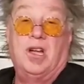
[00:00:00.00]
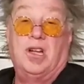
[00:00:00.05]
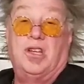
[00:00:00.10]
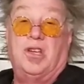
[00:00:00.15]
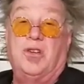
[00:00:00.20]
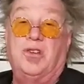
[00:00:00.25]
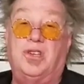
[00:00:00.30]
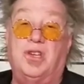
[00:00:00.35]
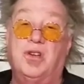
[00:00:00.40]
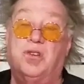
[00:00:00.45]

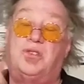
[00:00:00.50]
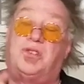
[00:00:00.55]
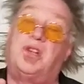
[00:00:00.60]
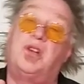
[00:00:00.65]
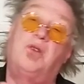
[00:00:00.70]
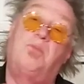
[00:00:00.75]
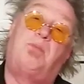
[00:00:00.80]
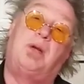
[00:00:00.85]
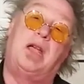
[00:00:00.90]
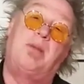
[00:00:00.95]
you
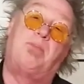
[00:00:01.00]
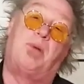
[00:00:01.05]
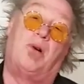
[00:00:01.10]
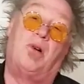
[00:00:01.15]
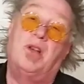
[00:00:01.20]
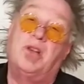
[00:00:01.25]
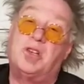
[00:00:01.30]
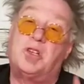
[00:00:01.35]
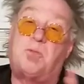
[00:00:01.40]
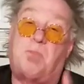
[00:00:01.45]
YouTube
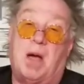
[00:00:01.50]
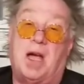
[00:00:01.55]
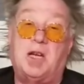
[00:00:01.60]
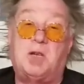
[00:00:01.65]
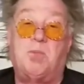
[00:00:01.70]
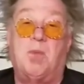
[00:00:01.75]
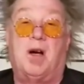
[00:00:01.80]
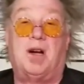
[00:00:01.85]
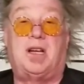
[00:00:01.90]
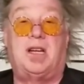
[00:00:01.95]
people,
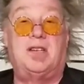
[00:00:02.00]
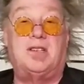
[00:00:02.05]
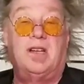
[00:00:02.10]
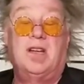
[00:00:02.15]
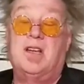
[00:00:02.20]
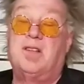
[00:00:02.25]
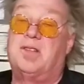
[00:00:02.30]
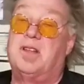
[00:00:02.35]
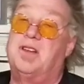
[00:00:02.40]
Space Monkeys.